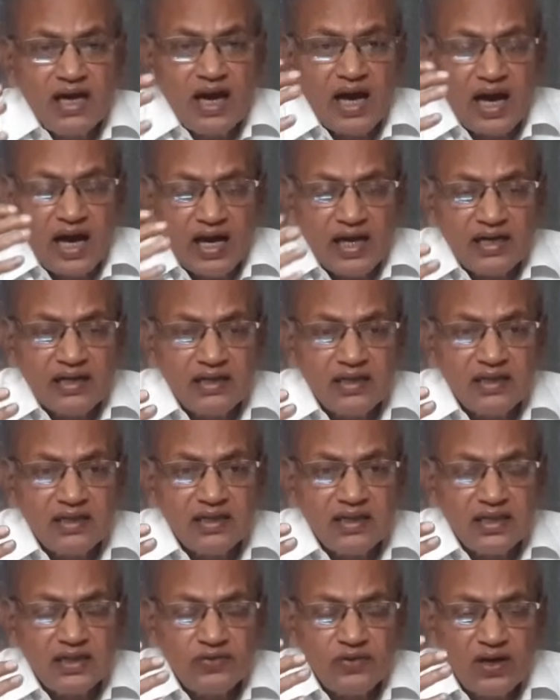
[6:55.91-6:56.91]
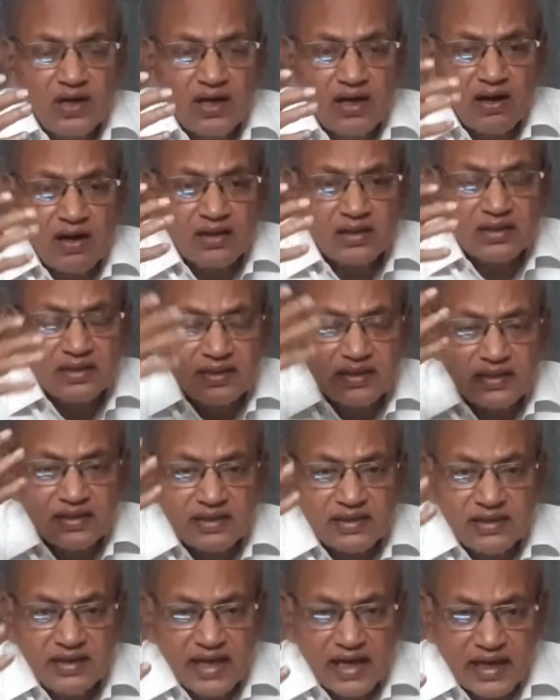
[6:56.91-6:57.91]
and it will not
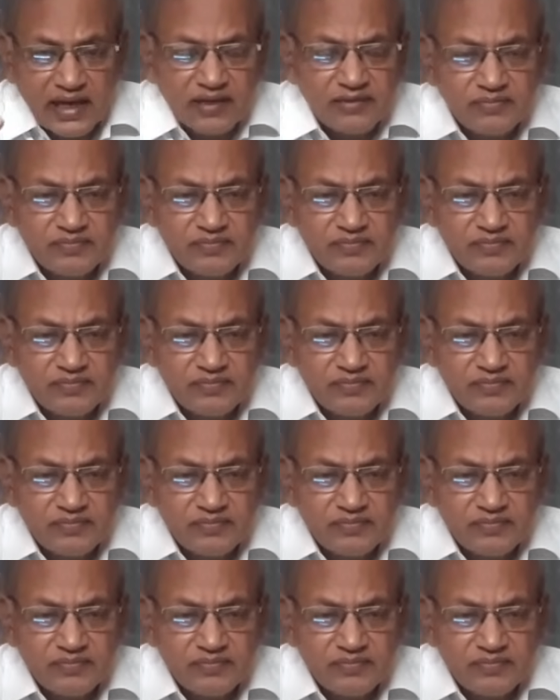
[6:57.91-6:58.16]
die.